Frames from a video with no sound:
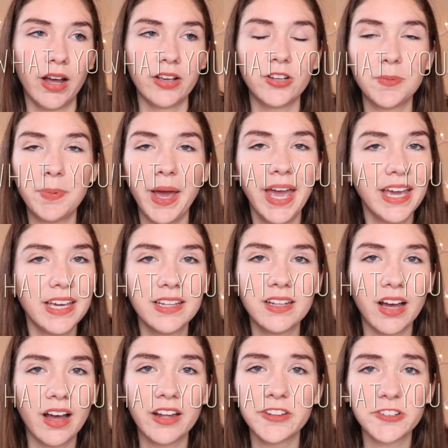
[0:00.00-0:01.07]
You're paying
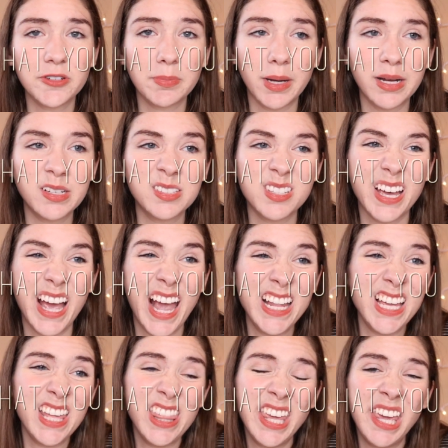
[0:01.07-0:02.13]
$100
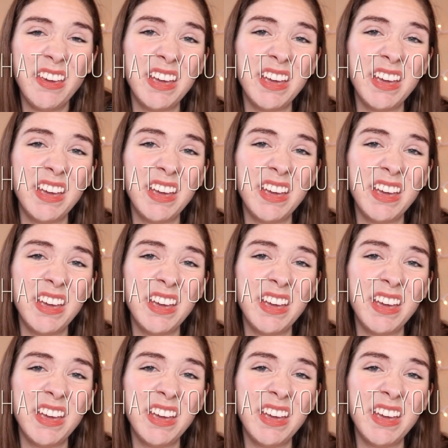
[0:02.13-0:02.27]
and I think